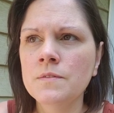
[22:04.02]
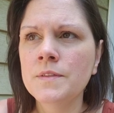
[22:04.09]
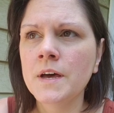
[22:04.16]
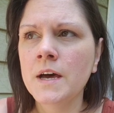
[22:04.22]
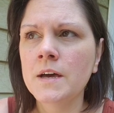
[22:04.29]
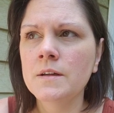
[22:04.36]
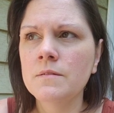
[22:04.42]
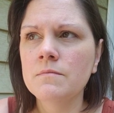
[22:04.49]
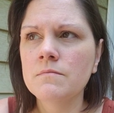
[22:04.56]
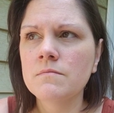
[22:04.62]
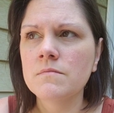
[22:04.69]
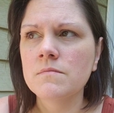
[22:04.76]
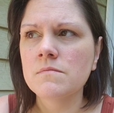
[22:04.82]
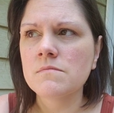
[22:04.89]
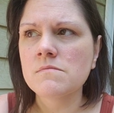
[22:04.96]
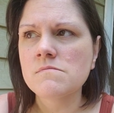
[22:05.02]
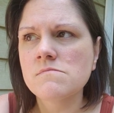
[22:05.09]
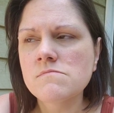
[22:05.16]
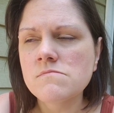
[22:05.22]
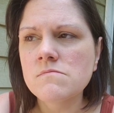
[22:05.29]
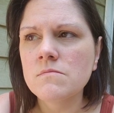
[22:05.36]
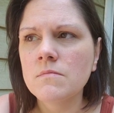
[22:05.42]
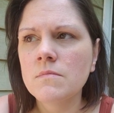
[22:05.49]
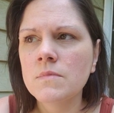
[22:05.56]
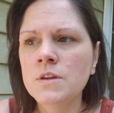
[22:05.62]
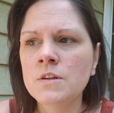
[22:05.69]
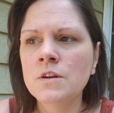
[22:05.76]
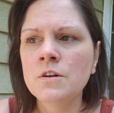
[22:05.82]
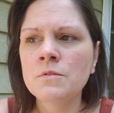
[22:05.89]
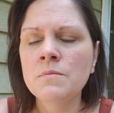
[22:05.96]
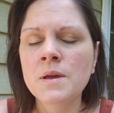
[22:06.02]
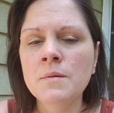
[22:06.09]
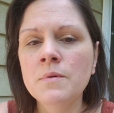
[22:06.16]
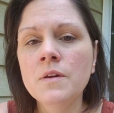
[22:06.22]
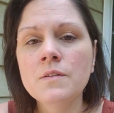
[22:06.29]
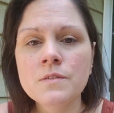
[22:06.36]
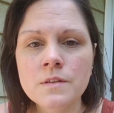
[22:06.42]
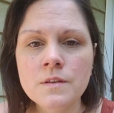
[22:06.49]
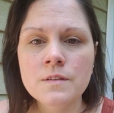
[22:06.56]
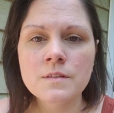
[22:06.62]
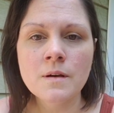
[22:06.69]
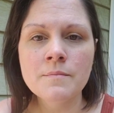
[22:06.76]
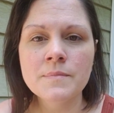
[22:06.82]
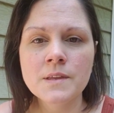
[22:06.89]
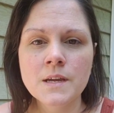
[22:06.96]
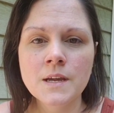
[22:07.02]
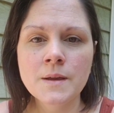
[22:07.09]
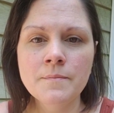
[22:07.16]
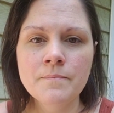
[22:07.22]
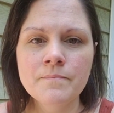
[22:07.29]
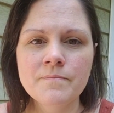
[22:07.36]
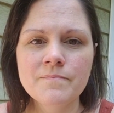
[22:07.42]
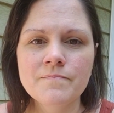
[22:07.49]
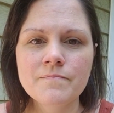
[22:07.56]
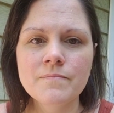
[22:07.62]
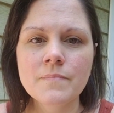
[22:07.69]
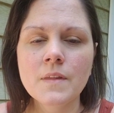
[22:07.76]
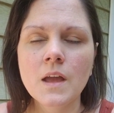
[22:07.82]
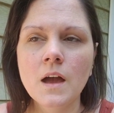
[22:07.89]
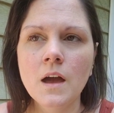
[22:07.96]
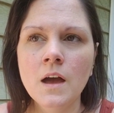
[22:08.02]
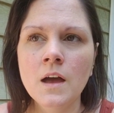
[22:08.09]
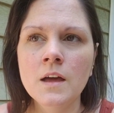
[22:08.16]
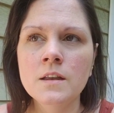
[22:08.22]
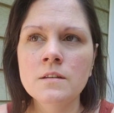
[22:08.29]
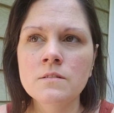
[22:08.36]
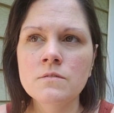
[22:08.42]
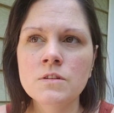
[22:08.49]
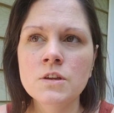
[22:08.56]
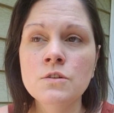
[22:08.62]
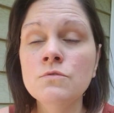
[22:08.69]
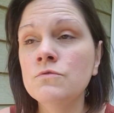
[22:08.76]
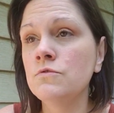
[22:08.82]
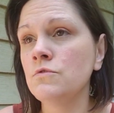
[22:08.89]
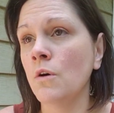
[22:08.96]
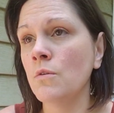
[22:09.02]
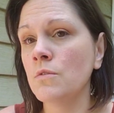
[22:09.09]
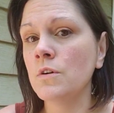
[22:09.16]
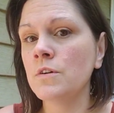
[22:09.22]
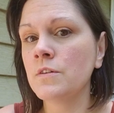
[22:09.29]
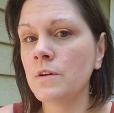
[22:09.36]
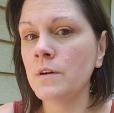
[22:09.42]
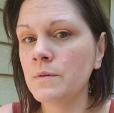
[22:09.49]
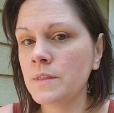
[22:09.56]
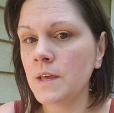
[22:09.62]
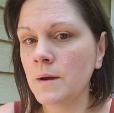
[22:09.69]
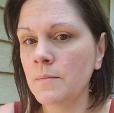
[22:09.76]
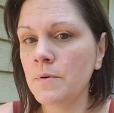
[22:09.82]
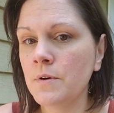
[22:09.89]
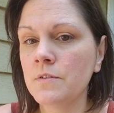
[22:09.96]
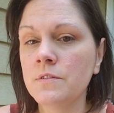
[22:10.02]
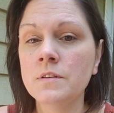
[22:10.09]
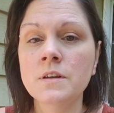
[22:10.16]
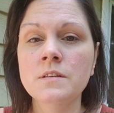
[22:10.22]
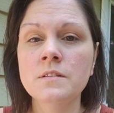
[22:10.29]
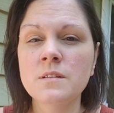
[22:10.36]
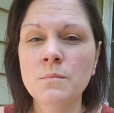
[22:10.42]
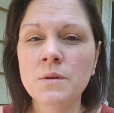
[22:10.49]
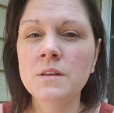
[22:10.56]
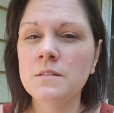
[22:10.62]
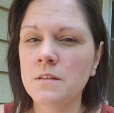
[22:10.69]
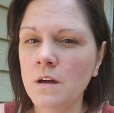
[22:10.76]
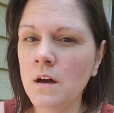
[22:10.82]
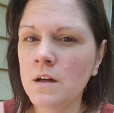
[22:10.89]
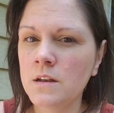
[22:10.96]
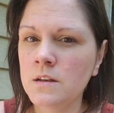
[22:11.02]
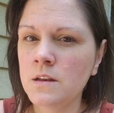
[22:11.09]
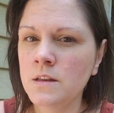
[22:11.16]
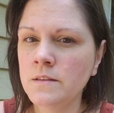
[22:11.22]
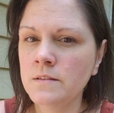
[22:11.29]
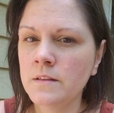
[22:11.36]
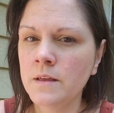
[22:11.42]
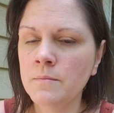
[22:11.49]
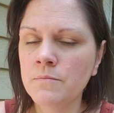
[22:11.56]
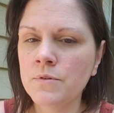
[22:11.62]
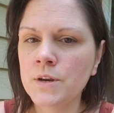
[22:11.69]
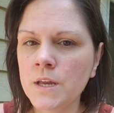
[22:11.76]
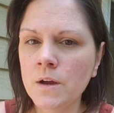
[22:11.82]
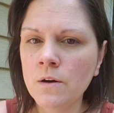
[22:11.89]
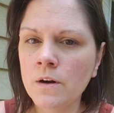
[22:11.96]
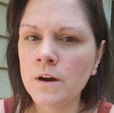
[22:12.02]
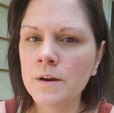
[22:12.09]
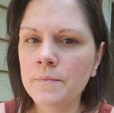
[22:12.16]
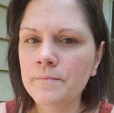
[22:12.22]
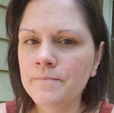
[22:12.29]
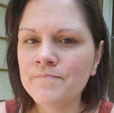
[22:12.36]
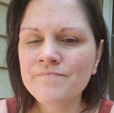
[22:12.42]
that, maybe you see something and you don't agree with that person and somebody's cutting into them pretty hard.